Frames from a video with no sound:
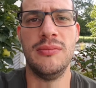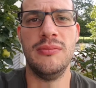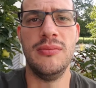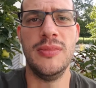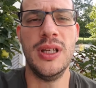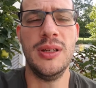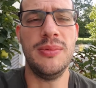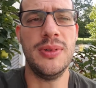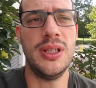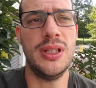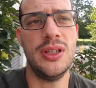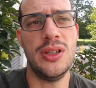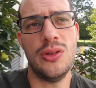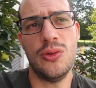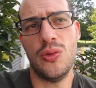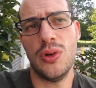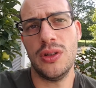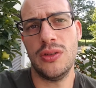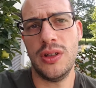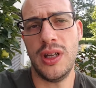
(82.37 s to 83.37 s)
Maybe you
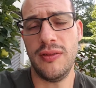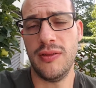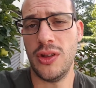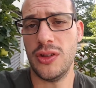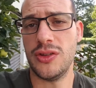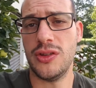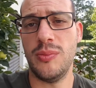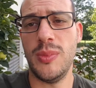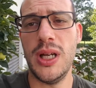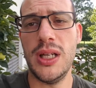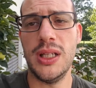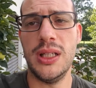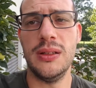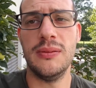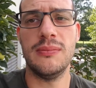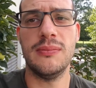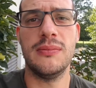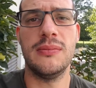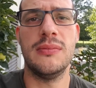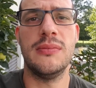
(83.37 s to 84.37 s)
want to have lots of money.
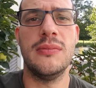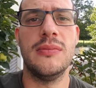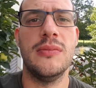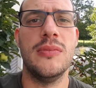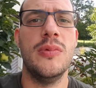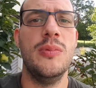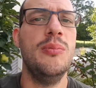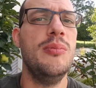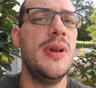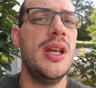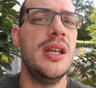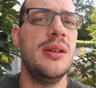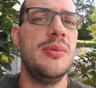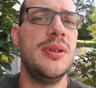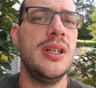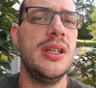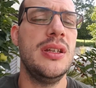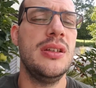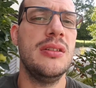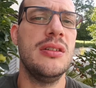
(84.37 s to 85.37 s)

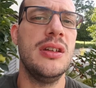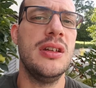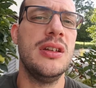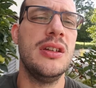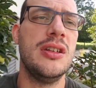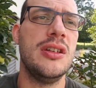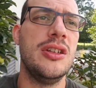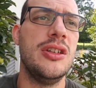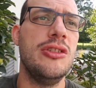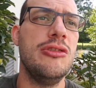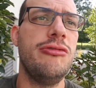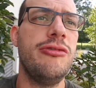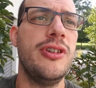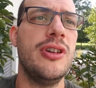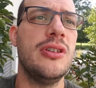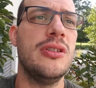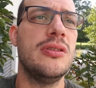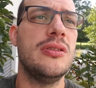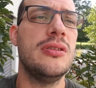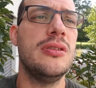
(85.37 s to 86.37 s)
Maybe you
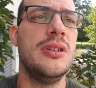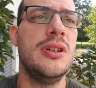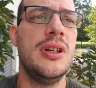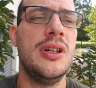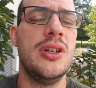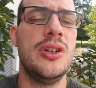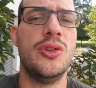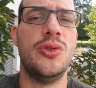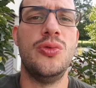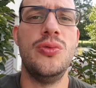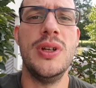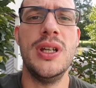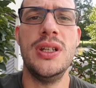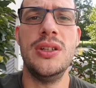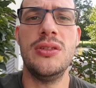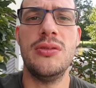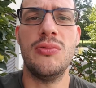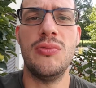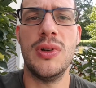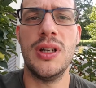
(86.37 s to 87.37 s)
feel
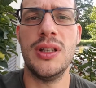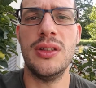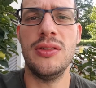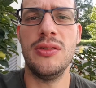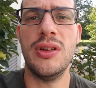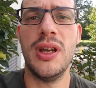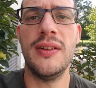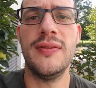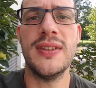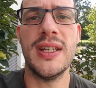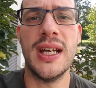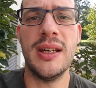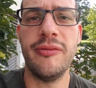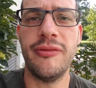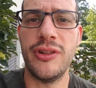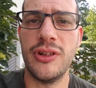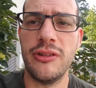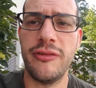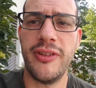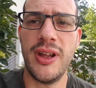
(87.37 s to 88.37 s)
rich when you have time
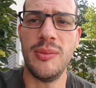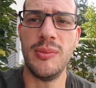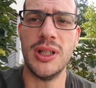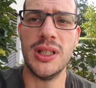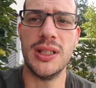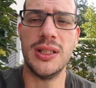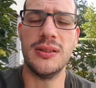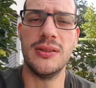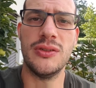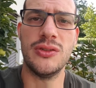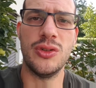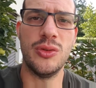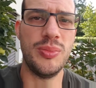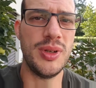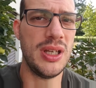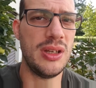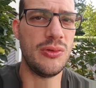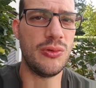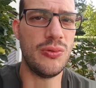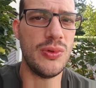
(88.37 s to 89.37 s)
for your family. So
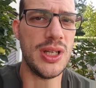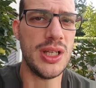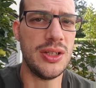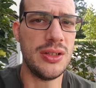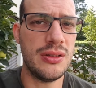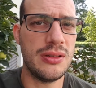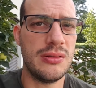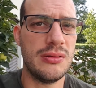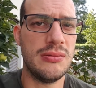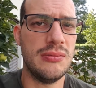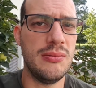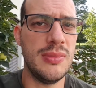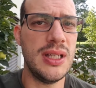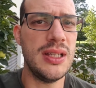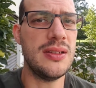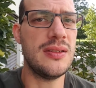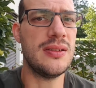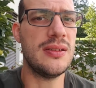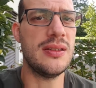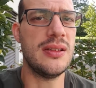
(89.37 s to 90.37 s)
being rich
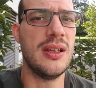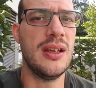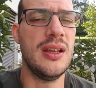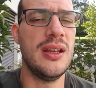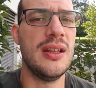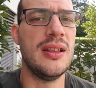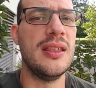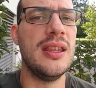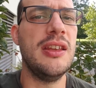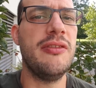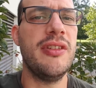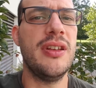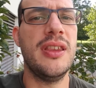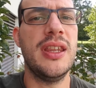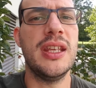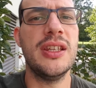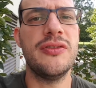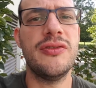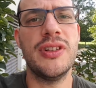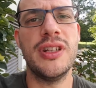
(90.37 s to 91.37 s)
means different
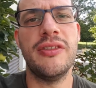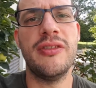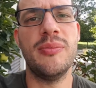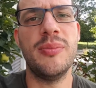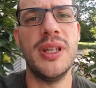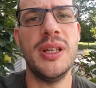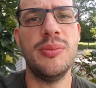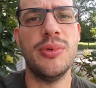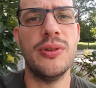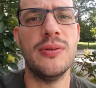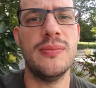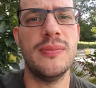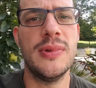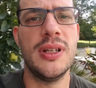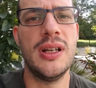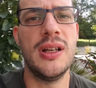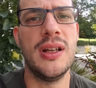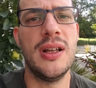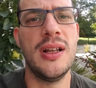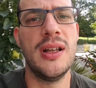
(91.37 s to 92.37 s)
things for different people.
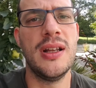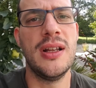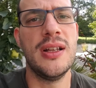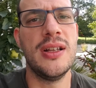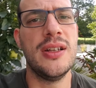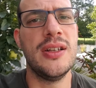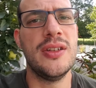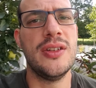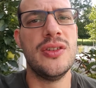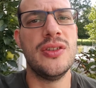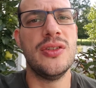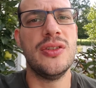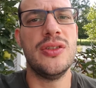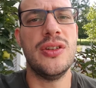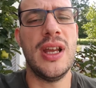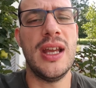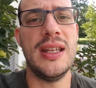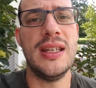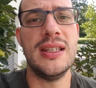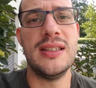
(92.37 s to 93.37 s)

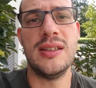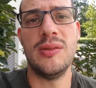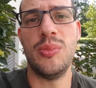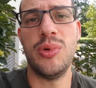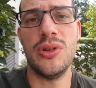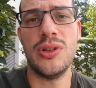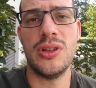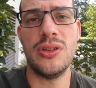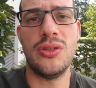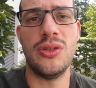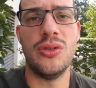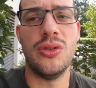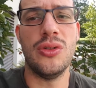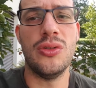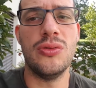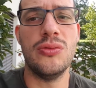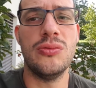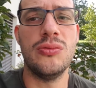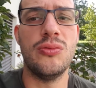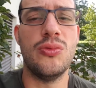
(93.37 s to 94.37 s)
And it's important to
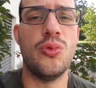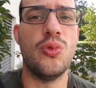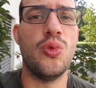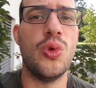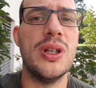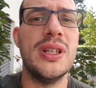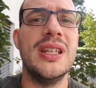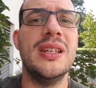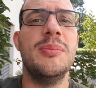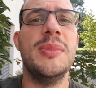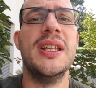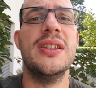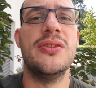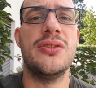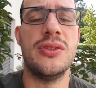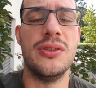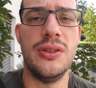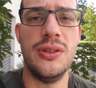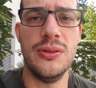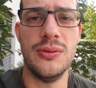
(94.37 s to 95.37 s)
know what it means
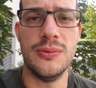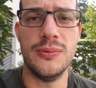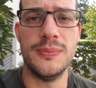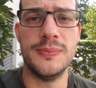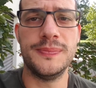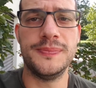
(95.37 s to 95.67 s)
to you.